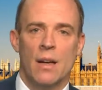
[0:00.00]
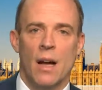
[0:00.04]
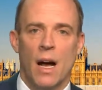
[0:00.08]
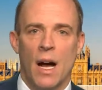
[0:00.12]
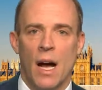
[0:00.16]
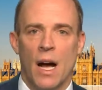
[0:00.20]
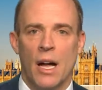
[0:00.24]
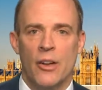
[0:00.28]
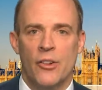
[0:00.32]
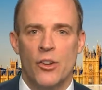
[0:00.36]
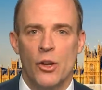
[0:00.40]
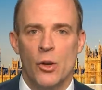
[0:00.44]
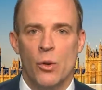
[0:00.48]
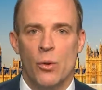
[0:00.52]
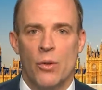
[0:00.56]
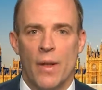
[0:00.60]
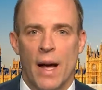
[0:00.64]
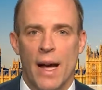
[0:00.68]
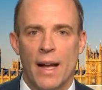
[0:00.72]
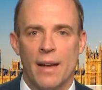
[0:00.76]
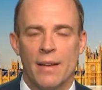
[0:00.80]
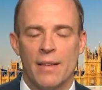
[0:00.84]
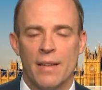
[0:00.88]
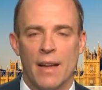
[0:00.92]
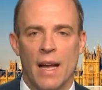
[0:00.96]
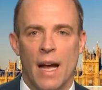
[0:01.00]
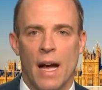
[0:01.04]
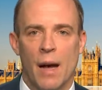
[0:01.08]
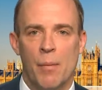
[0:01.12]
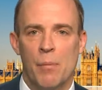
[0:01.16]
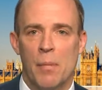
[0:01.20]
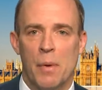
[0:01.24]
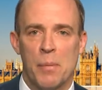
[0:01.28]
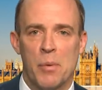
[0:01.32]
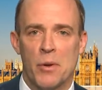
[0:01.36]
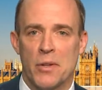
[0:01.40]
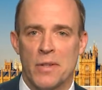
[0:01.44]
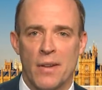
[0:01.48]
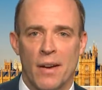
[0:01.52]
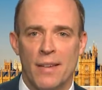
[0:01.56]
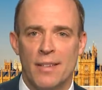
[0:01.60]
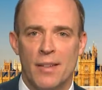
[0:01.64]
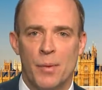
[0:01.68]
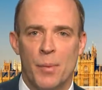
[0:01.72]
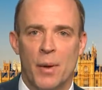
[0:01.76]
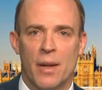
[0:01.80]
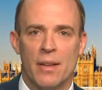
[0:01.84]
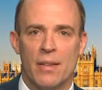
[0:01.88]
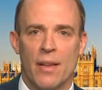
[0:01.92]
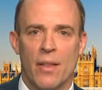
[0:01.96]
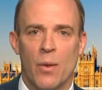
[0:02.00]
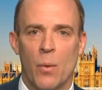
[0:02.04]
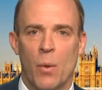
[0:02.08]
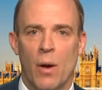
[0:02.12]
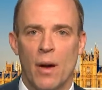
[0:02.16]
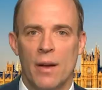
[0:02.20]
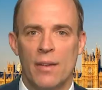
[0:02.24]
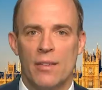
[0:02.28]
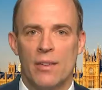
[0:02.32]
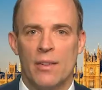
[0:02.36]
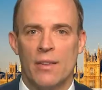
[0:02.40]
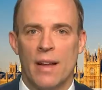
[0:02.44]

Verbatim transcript: uh, do that um, precisely because otherwise